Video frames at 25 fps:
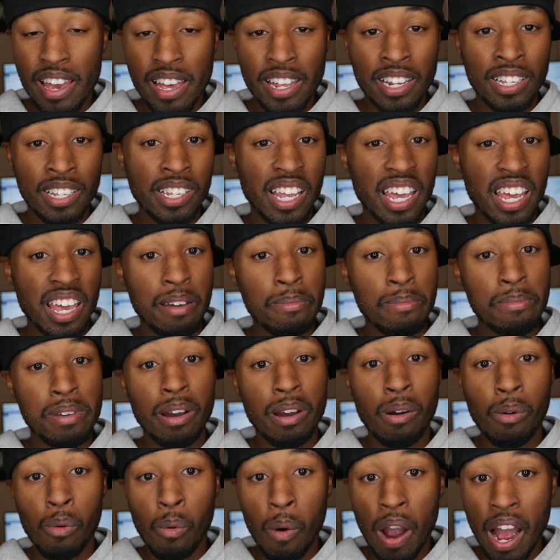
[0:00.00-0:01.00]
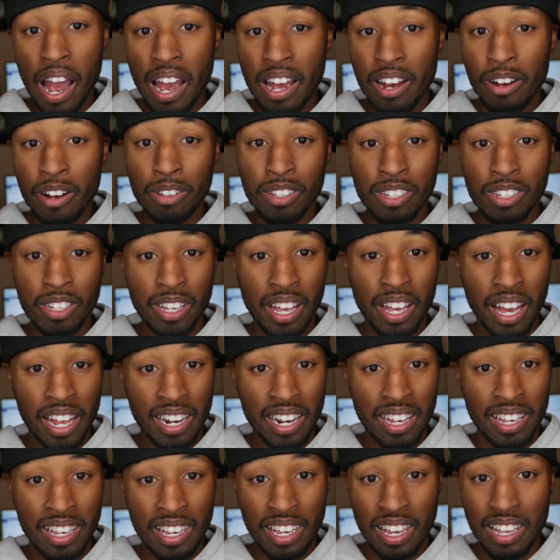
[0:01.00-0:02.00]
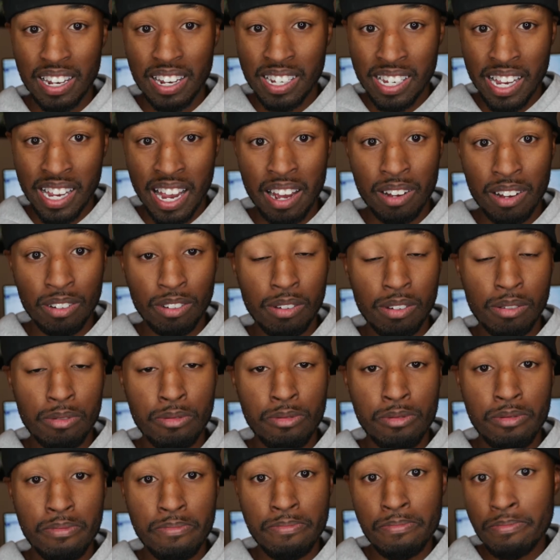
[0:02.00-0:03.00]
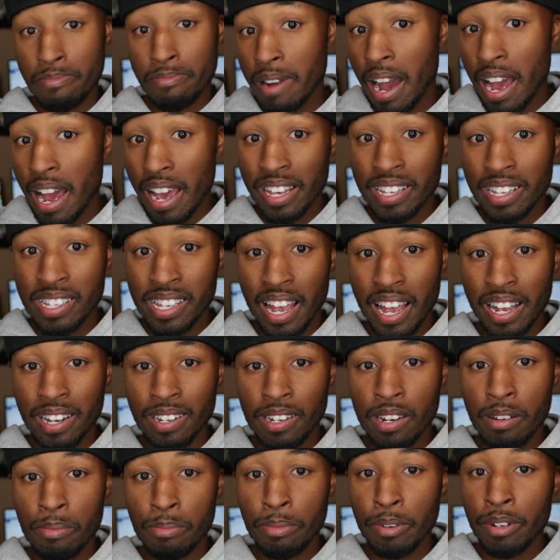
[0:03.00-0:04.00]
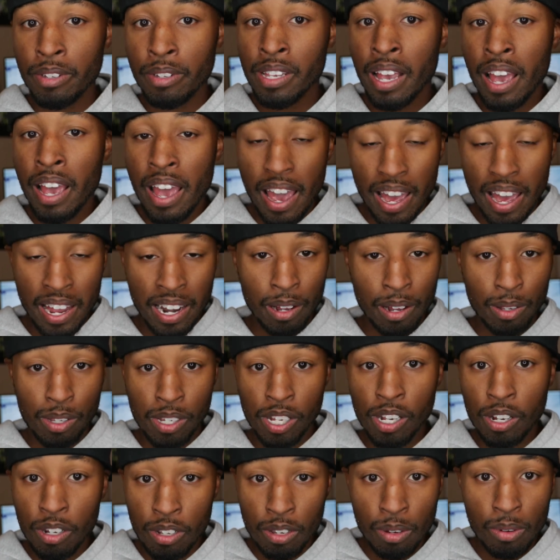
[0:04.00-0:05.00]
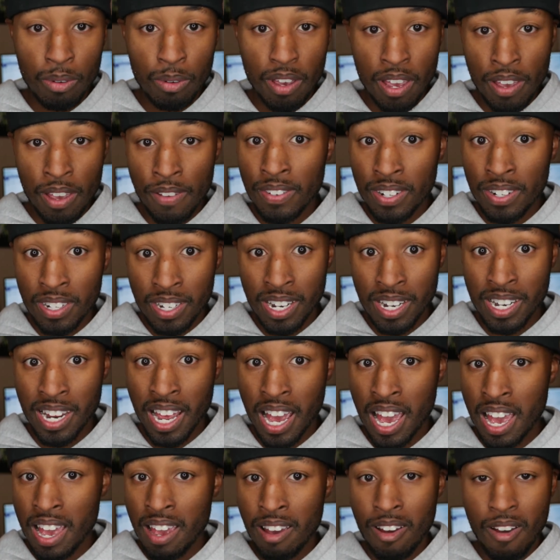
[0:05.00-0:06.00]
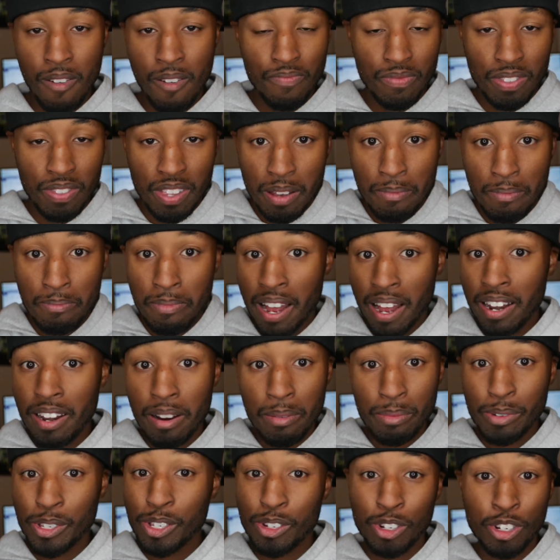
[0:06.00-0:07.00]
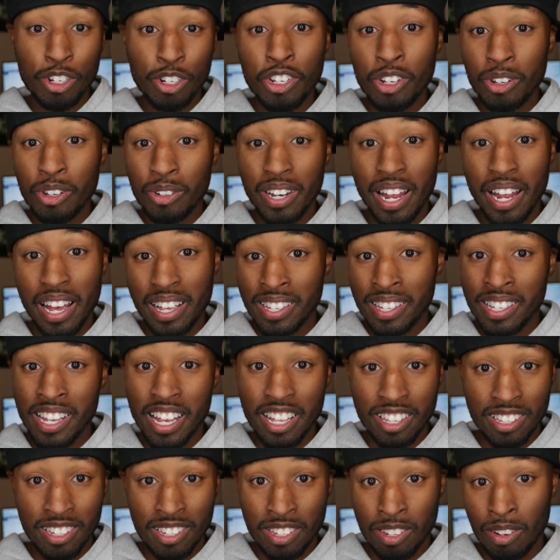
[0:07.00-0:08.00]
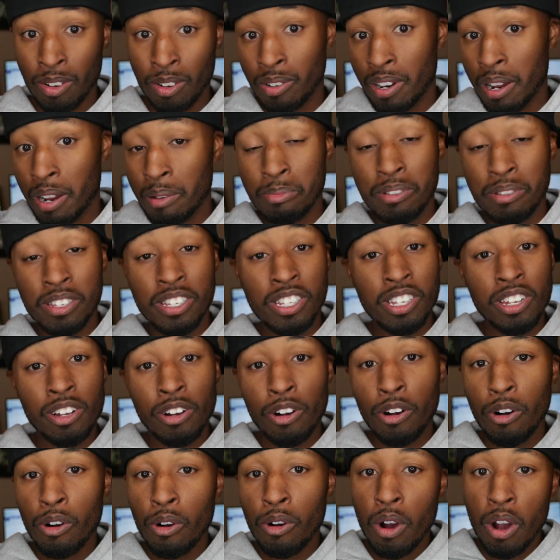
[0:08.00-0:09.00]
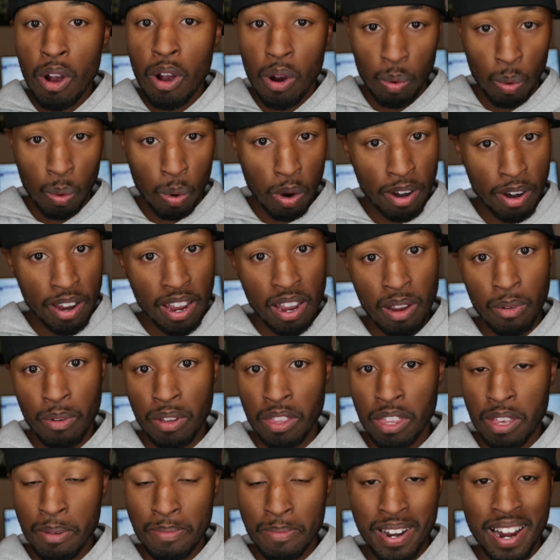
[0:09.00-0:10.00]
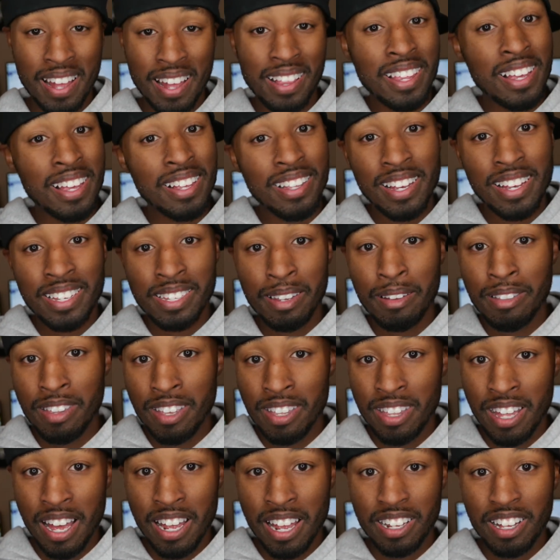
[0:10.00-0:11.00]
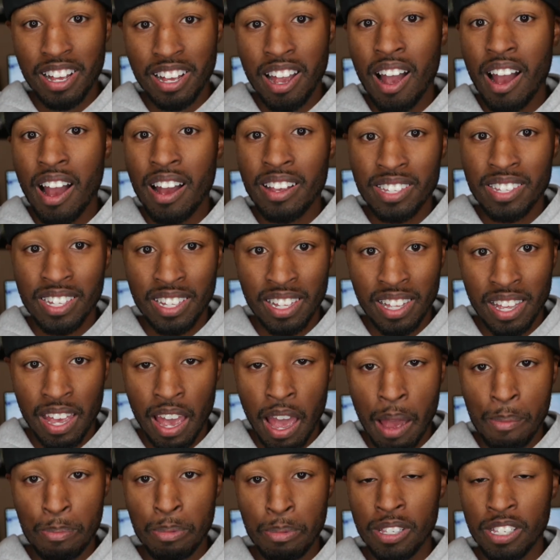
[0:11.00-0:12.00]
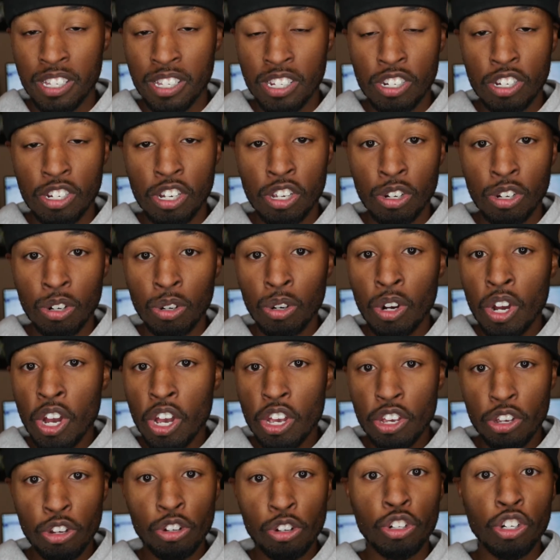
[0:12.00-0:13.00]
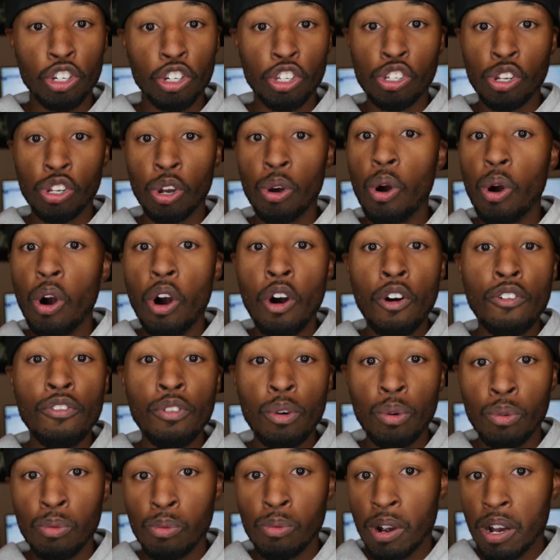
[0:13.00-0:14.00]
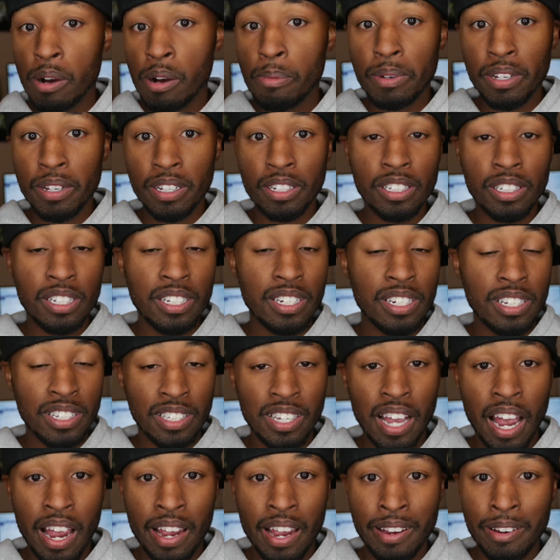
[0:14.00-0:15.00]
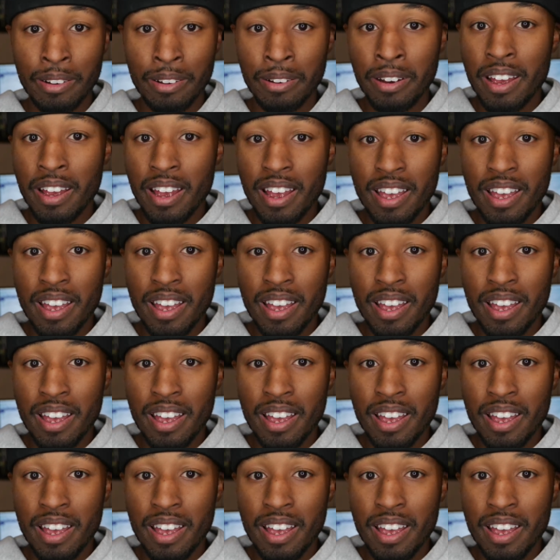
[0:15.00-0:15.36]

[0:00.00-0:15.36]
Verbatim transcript: It has taken me a while to kind of get down to my exact numbers. And I'll tell you, even today, my numbers are still not set in stone. I'm still working with them. And I think that's something that constantly happens until you're just so overwhelmingly desired